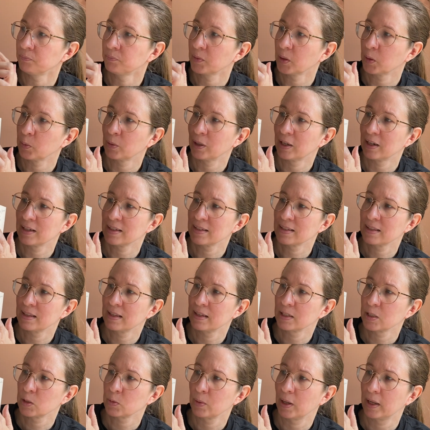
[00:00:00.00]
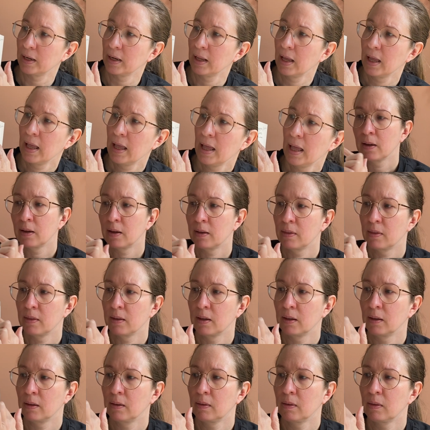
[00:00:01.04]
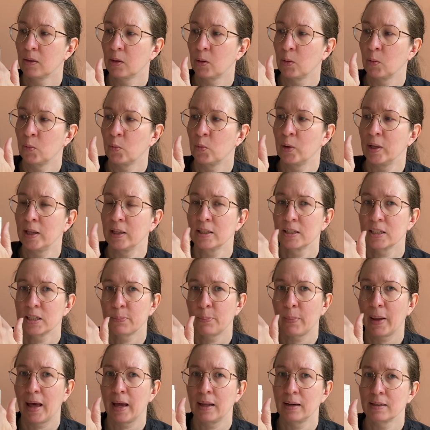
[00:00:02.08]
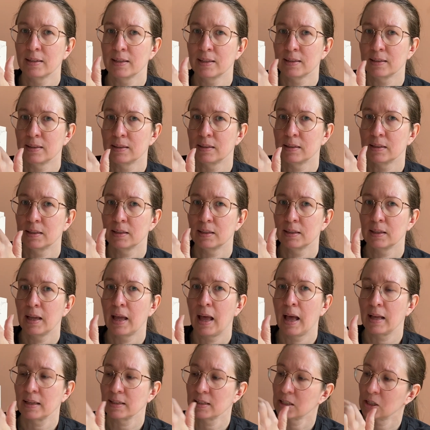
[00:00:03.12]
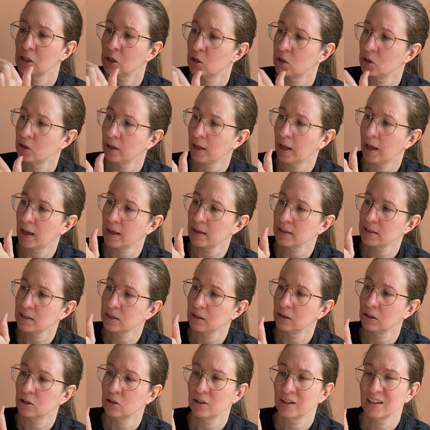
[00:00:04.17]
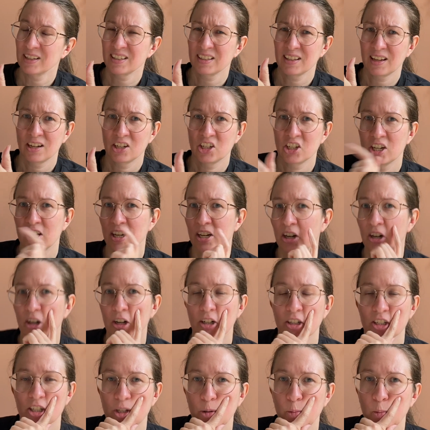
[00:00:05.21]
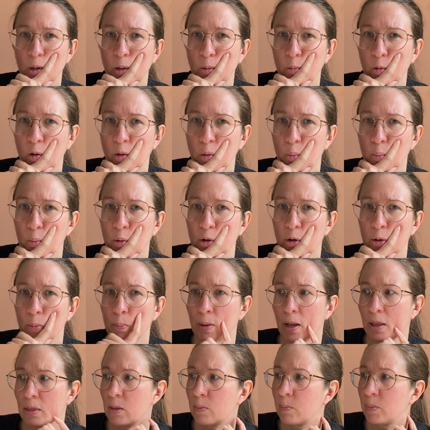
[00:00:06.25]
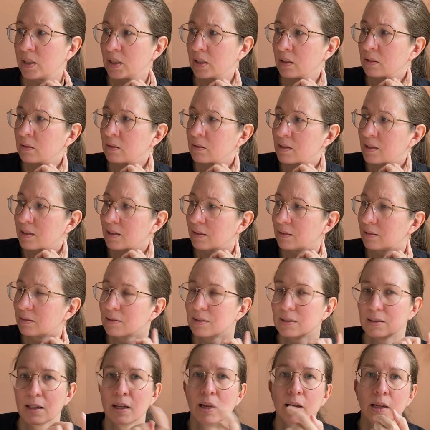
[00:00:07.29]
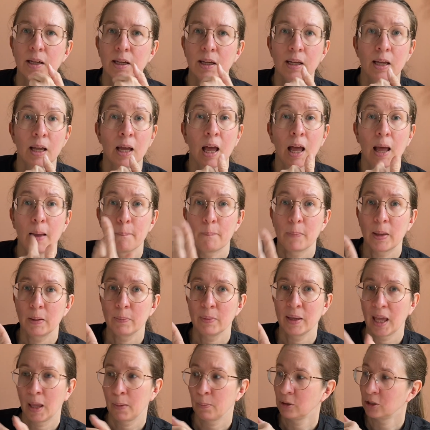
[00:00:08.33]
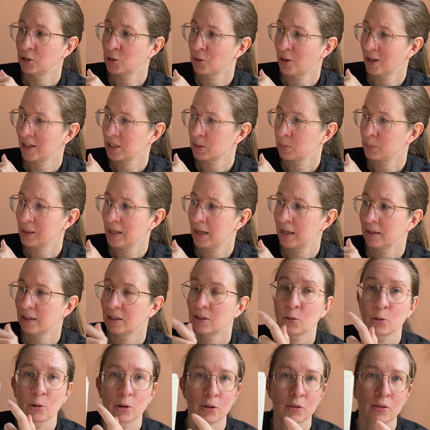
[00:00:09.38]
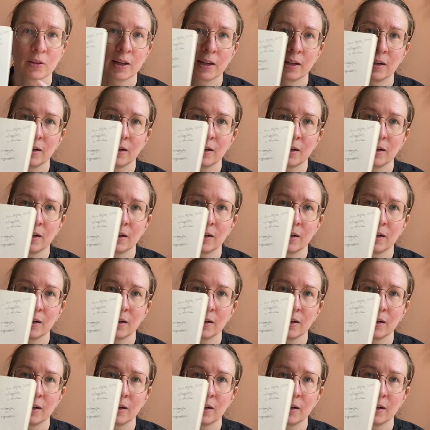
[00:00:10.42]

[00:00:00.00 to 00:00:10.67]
whereas this one, I think the wingspan isn't as long as the longest edge here. Someone with more mathematical skills may be able to explain it, or then